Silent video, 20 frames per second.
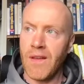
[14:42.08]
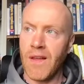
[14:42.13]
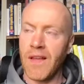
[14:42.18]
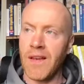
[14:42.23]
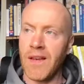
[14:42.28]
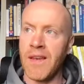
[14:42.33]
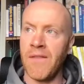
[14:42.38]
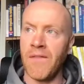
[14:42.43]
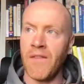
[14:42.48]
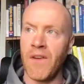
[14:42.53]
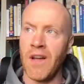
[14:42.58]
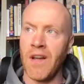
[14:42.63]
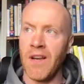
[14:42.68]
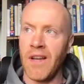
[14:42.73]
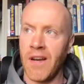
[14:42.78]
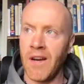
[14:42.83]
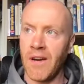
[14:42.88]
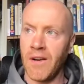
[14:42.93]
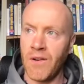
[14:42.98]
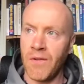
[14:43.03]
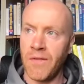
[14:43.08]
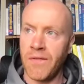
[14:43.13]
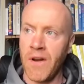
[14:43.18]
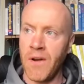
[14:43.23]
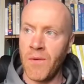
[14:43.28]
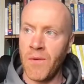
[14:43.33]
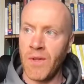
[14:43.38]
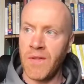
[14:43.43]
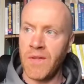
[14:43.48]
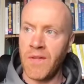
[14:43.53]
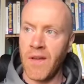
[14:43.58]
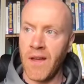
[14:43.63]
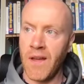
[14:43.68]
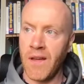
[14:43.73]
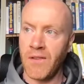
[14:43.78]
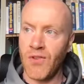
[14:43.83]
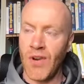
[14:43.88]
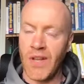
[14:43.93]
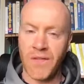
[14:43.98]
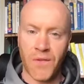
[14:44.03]
Neve Conley, our good friend with
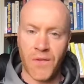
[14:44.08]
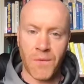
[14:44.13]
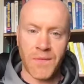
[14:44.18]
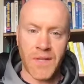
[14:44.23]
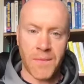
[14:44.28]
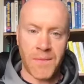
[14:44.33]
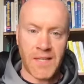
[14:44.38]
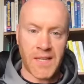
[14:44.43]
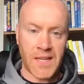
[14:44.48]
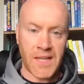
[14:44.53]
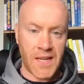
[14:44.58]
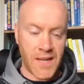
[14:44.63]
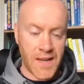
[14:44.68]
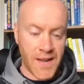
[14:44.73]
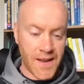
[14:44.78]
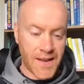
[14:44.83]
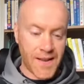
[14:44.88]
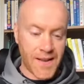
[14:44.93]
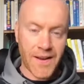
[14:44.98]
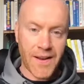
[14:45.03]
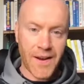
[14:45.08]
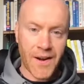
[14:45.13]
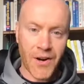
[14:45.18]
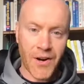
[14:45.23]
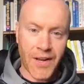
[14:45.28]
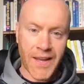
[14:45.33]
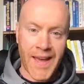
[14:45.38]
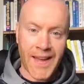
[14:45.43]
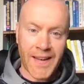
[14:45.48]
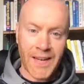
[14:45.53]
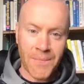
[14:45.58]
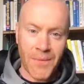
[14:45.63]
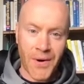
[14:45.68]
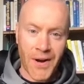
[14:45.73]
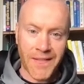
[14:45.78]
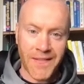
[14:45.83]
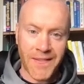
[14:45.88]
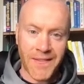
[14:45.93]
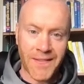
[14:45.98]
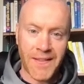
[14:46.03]
Transform CBT, her kettle
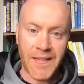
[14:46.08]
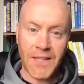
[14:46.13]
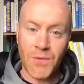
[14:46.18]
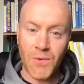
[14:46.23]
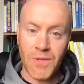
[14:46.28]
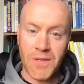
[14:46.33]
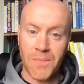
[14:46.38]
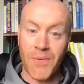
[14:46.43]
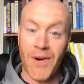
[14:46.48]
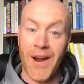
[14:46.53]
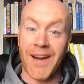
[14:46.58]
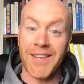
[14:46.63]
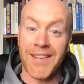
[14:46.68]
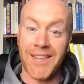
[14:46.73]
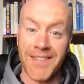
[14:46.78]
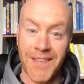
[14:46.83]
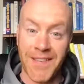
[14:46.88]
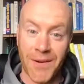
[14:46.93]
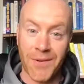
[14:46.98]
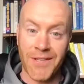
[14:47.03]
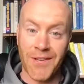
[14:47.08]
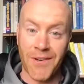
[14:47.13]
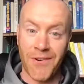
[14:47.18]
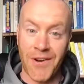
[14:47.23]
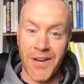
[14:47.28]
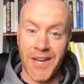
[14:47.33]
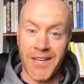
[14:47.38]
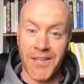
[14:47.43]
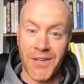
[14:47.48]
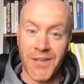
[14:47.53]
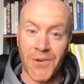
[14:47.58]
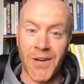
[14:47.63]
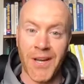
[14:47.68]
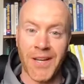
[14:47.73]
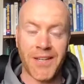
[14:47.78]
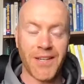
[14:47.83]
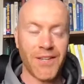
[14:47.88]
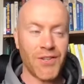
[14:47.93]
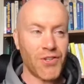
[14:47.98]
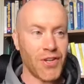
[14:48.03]
breaths. This was a practice I was already doing
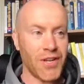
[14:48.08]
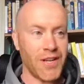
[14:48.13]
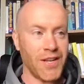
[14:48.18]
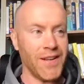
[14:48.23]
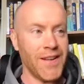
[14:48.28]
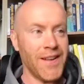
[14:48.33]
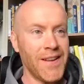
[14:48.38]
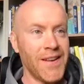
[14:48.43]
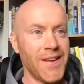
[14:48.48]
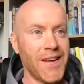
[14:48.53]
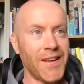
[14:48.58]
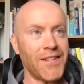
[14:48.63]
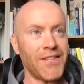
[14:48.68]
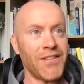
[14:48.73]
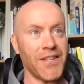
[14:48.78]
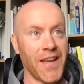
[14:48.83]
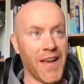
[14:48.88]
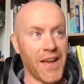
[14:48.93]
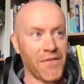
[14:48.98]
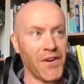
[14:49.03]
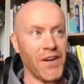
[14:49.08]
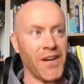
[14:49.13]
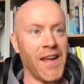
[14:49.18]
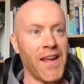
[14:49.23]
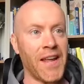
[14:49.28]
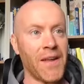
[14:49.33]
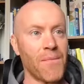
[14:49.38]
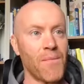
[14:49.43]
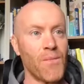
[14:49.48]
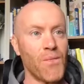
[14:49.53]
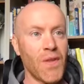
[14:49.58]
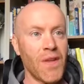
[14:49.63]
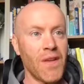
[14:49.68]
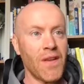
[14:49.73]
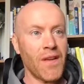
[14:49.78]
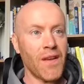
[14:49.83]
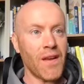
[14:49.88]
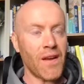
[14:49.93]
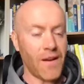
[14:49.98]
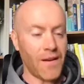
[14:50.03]
until she gave it a name.
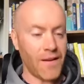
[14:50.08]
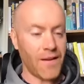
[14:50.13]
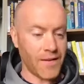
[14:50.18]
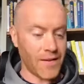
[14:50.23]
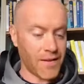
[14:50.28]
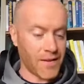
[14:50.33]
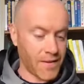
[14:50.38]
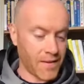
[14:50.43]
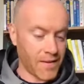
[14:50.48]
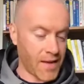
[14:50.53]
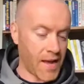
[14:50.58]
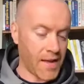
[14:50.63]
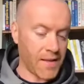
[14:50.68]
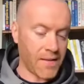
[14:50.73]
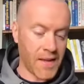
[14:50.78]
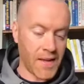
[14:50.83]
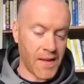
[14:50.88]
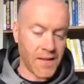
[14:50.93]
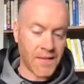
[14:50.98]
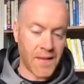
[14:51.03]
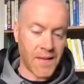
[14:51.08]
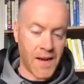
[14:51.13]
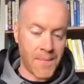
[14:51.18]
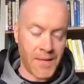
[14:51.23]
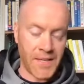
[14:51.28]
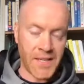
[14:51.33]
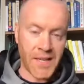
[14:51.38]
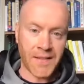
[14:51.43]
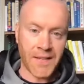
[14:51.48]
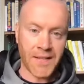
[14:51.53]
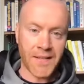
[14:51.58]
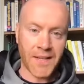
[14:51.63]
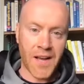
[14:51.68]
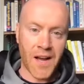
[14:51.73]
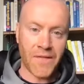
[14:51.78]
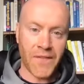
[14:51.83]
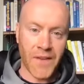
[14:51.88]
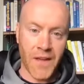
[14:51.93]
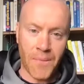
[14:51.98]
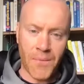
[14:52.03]
Kate thinks that I'm addicted to
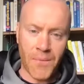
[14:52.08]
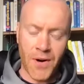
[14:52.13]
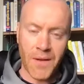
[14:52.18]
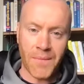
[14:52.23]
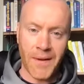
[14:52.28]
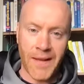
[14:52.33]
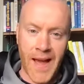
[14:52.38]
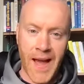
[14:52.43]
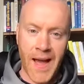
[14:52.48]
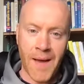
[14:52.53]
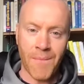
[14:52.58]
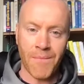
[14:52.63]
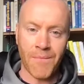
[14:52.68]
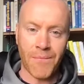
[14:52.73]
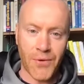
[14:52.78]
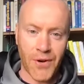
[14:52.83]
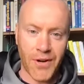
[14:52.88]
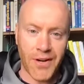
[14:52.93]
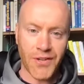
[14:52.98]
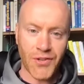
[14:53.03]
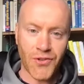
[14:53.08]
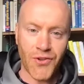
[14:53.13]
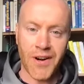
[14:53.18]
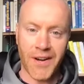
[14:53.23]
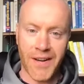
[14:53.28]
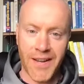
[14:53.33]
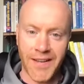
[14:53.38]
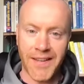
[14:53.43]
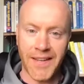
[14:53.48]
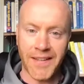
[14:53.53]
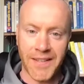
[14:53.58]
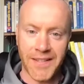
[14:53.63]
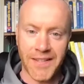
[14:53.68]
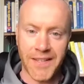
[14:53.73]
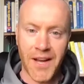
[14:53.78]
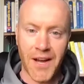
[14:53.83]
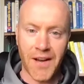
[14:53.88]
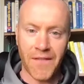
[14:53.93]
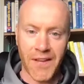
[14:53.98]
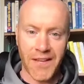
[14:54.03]
coffee. I probably am pretty strongly addicted to
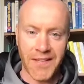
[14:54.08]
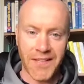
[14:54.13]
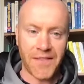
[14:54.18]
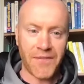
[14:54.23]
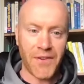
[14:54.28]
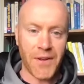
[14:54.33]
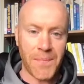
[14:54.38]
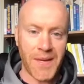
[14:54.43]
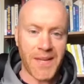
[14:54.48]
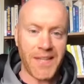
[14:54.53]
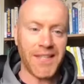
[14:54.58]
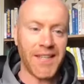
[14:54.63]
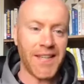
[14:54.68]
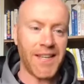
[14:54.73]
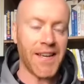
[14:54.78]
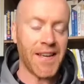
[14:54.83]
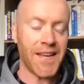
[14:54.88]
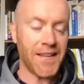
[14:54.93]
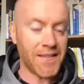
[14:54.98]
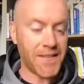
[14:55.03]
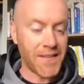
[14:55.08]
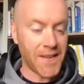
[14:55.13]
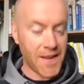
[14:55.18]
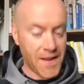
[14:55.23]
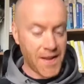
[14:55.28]
coffee, as every PT is,